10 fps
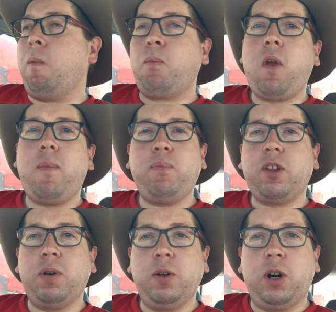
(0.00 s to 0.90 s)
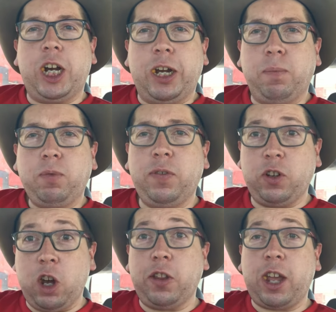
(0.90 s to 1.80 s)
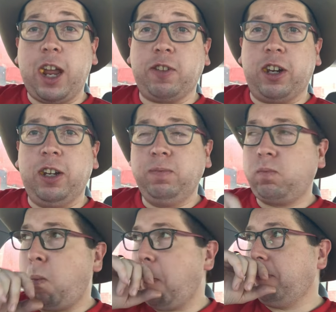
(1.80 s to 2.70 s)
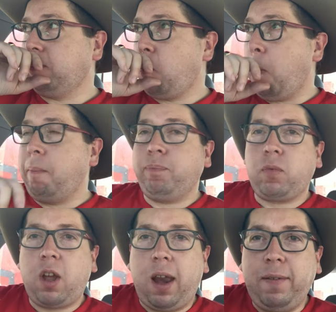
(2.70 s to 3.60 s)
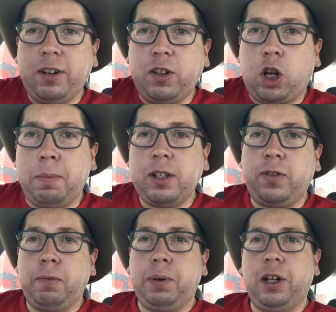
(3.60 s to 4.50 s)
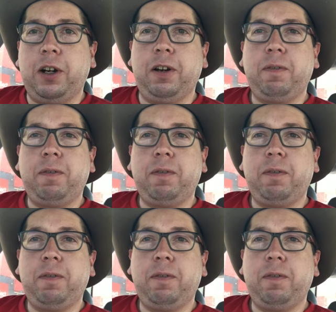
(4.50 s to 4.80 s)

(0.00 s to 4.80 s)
But I wonder why. If you know the answer, leave it in the comments field below.